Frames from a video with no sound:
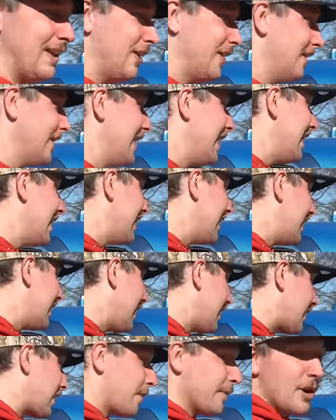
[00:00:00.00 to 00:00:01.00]
here.
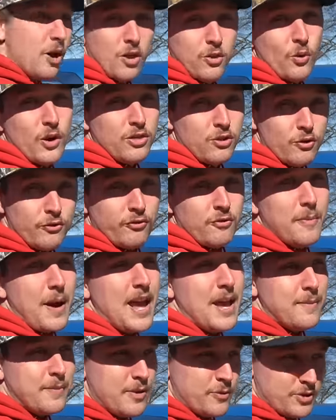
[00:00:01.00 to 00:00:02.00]
Coming all the way through from
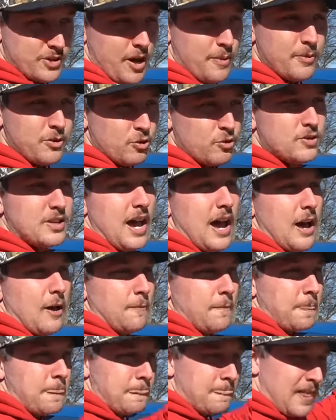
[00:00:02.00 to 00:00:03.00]
Miami, he was coming through
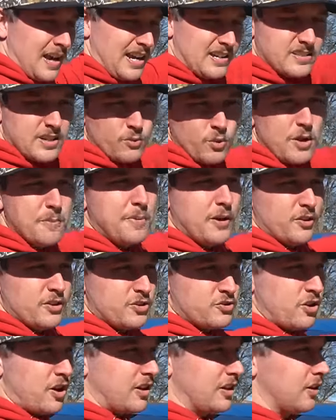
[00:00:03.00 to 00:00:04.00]
town. Like I said, we built
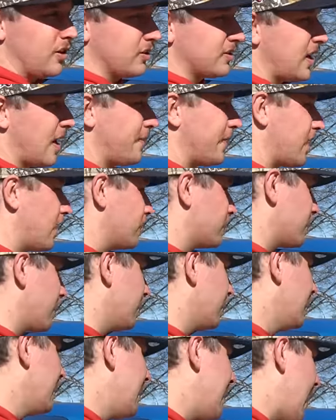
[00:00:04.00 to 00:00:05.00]
this truck a long time ago, so
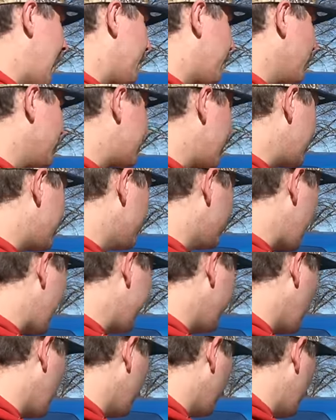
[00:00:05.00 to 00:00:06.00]
I appreciate you
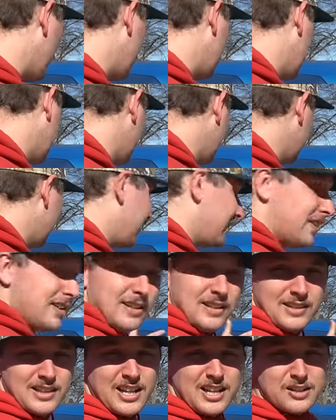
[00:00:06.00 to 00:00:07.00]
driving all the way to
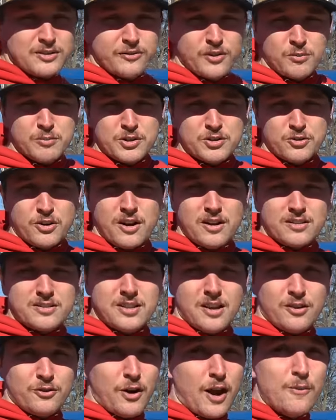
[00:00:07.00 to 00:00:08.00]
let us film the truck.
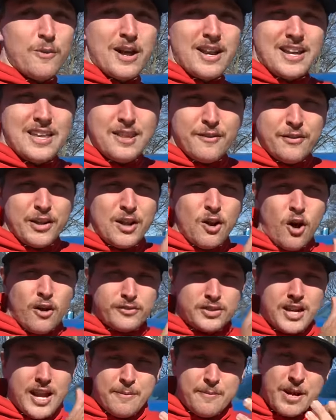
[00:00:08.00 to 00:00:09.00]
So great way to end the video
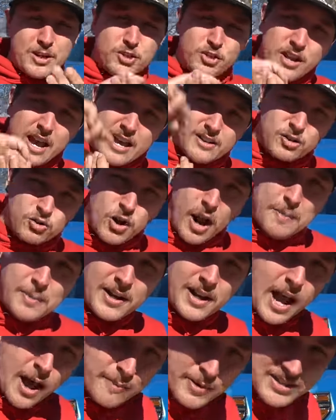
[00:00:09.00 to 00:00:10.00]
off today. Make sure you guys are
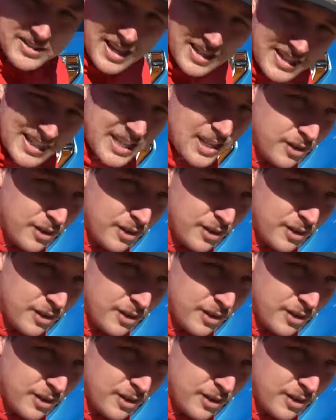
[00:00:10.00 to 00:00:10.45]
dropping comments at the end